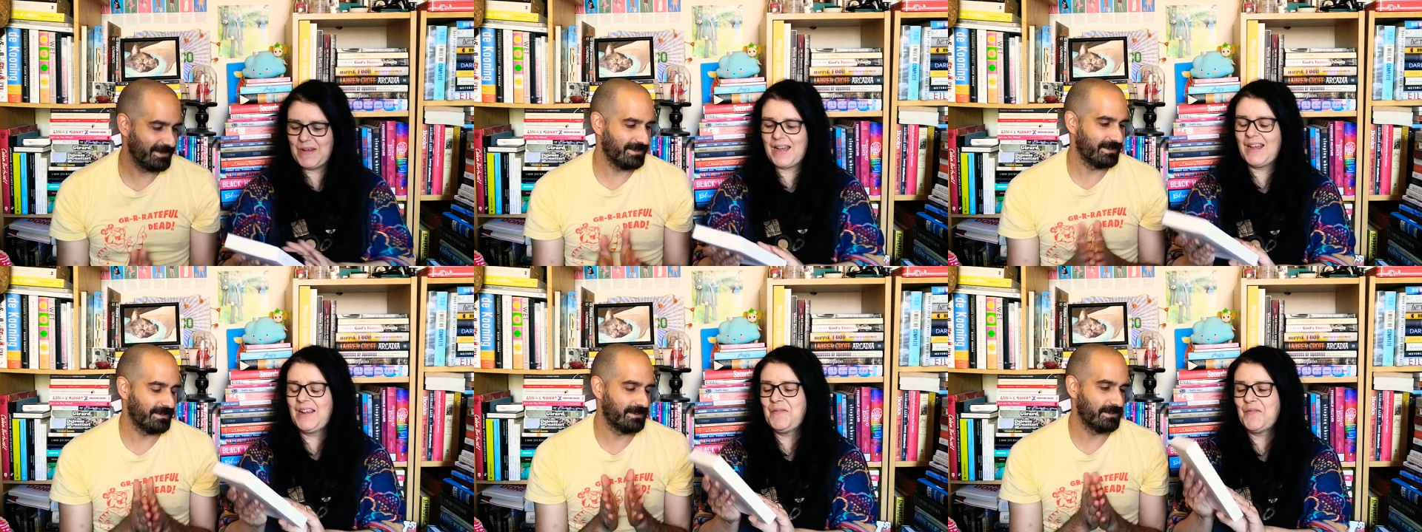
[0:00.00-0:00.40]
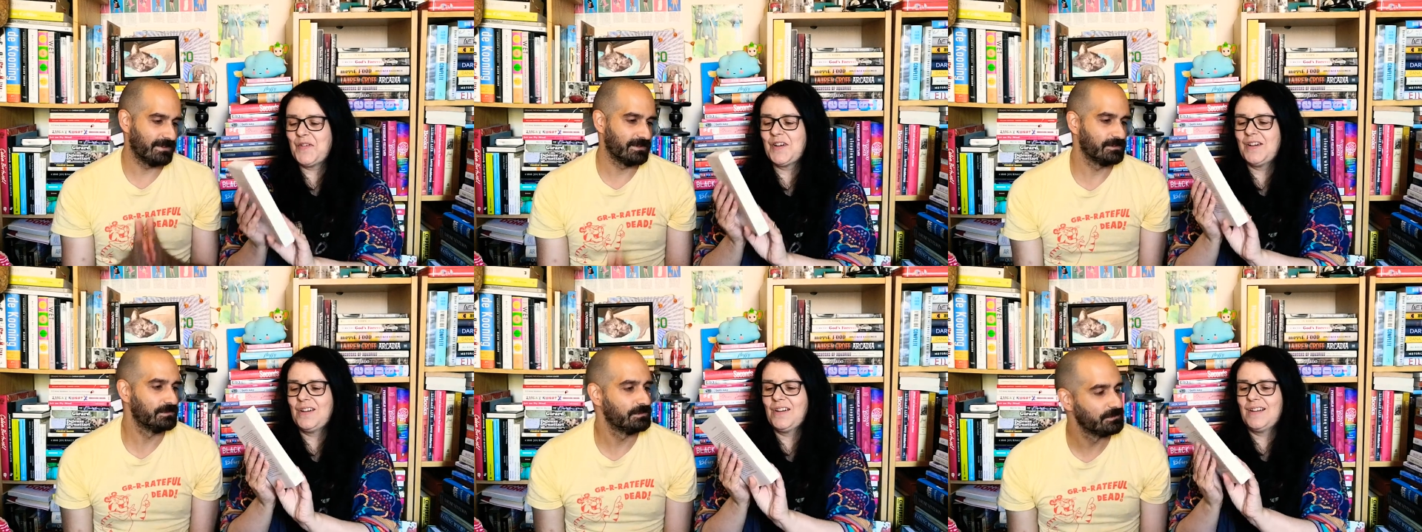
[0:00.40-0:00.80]
Speaker 1: I've
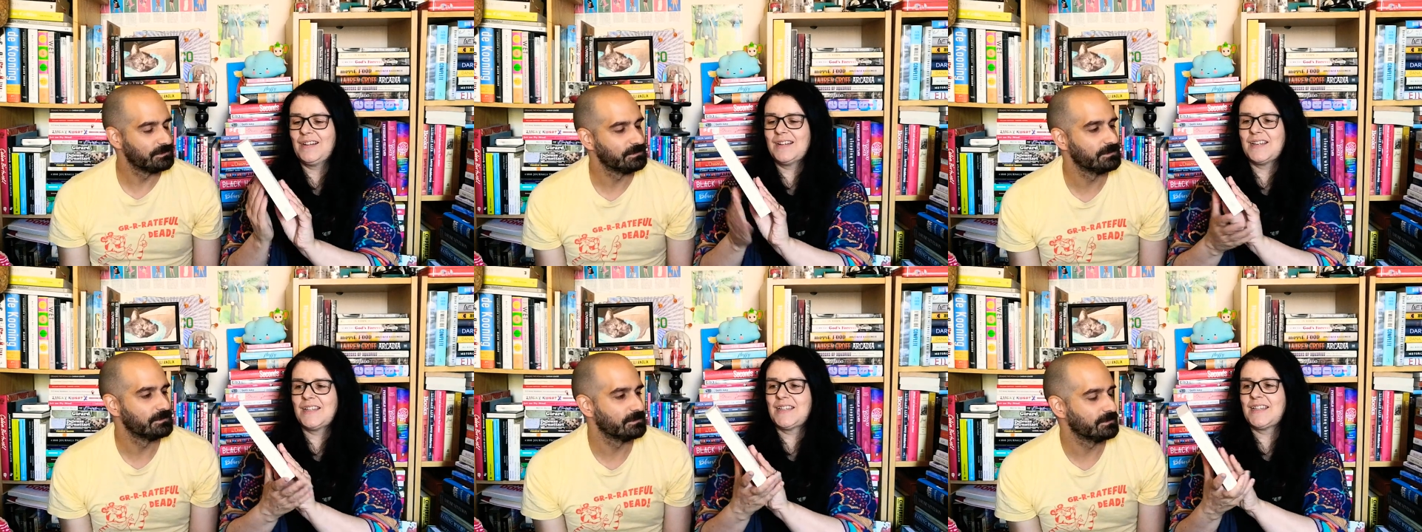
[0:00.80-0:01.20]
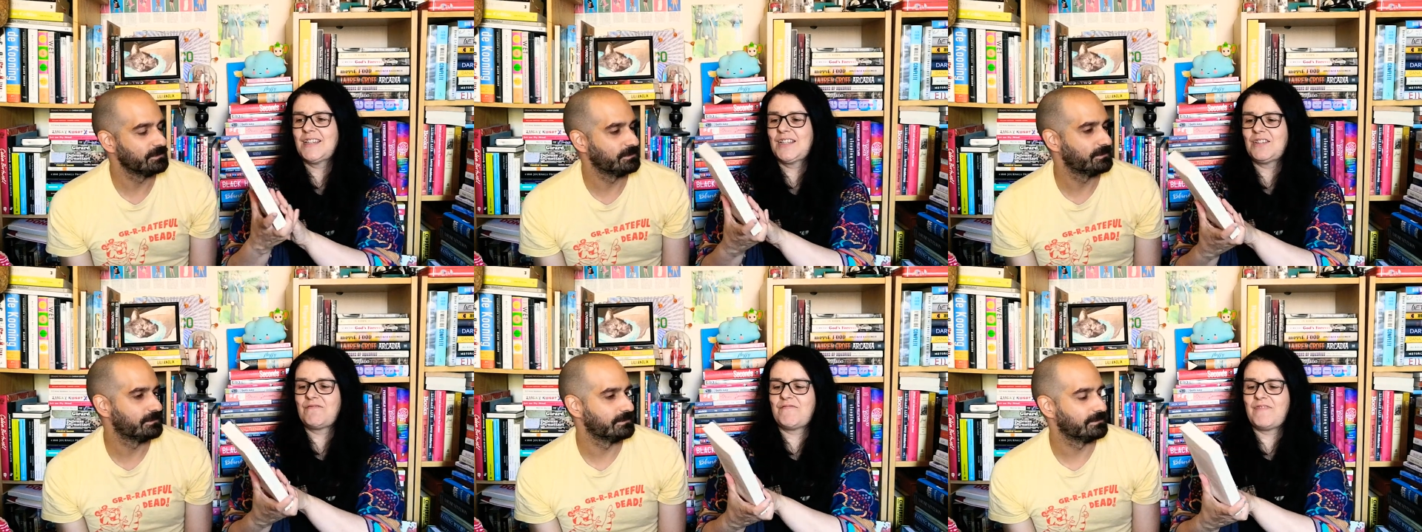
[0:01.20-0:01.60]
got
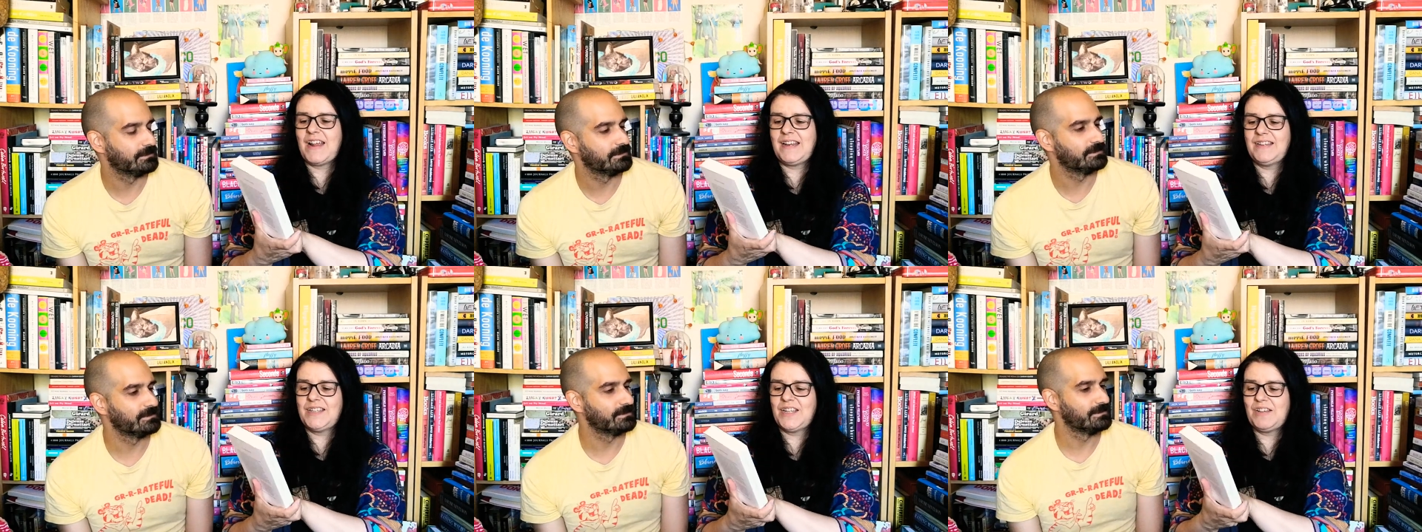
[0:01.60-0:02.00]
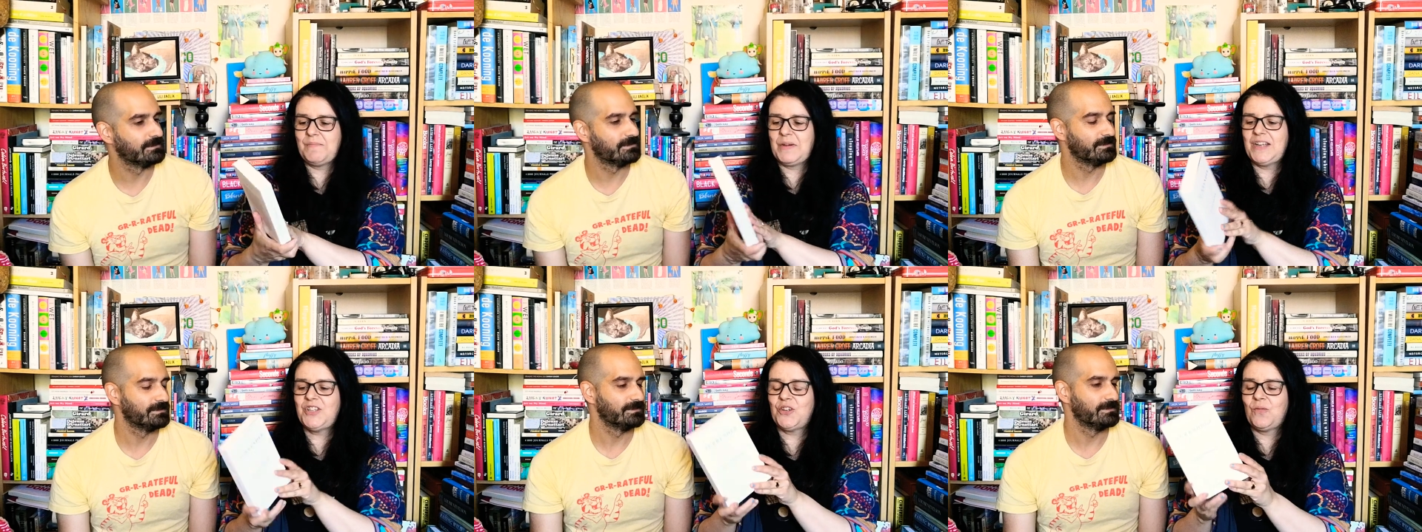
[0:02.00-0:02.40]
Surrender
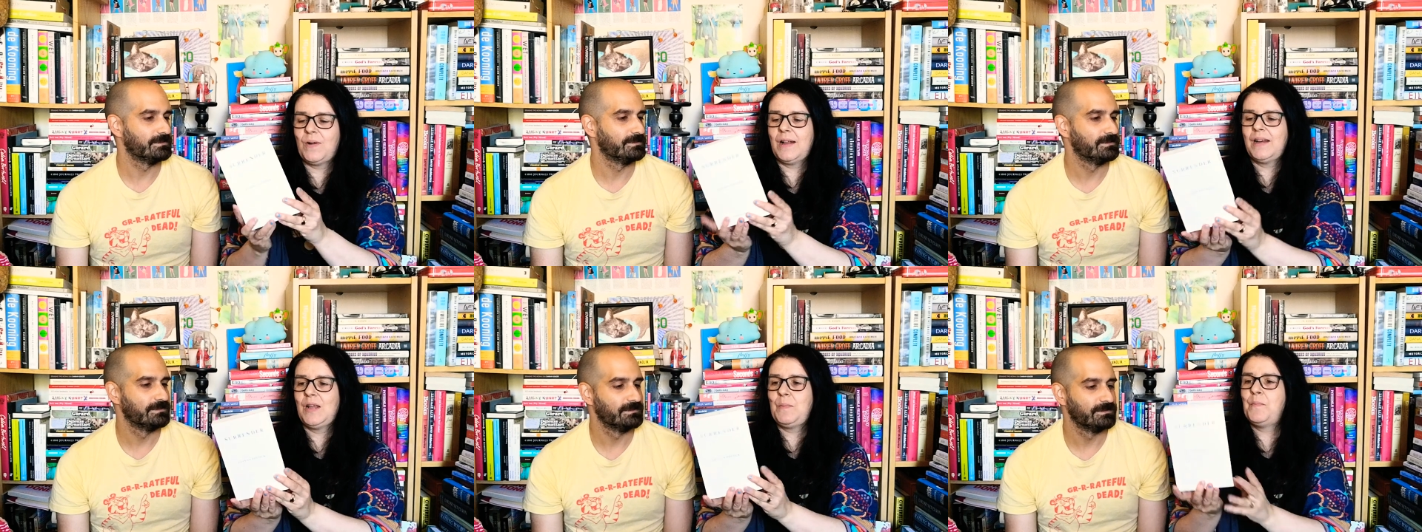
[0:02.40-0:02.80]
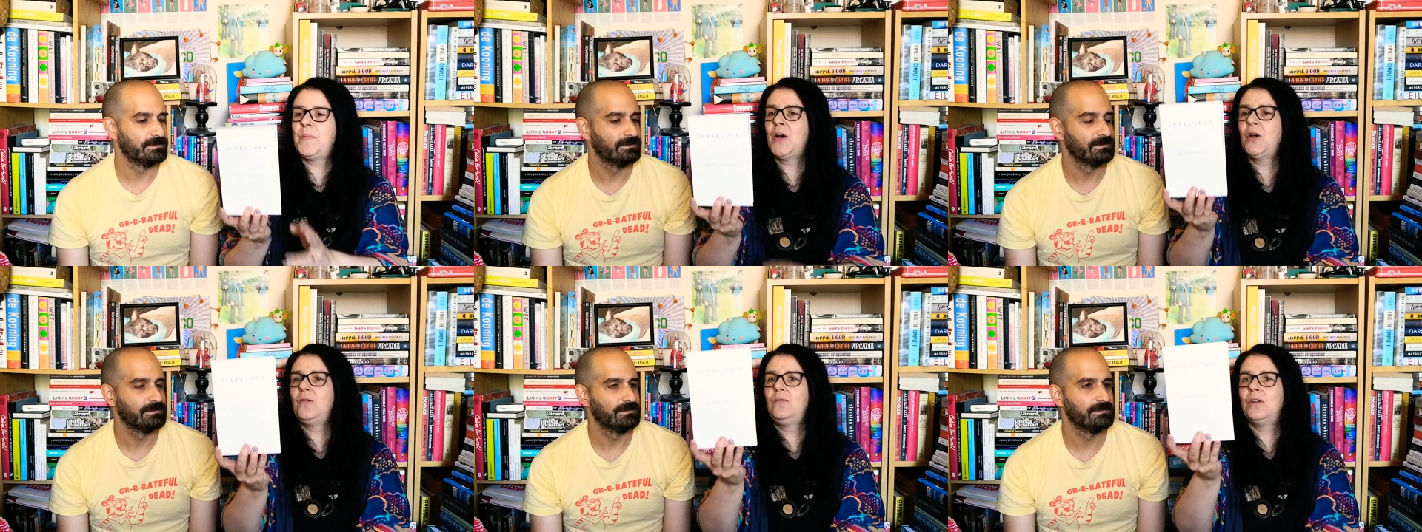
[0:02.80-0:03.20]
by Joanna
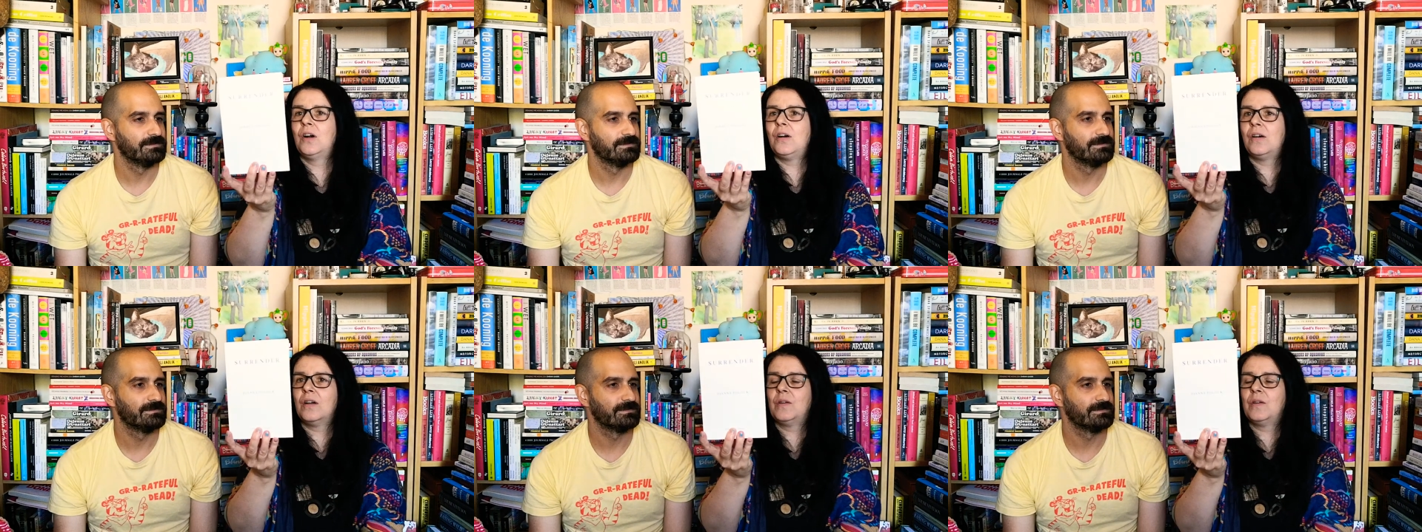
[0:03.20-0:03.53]
Pocock,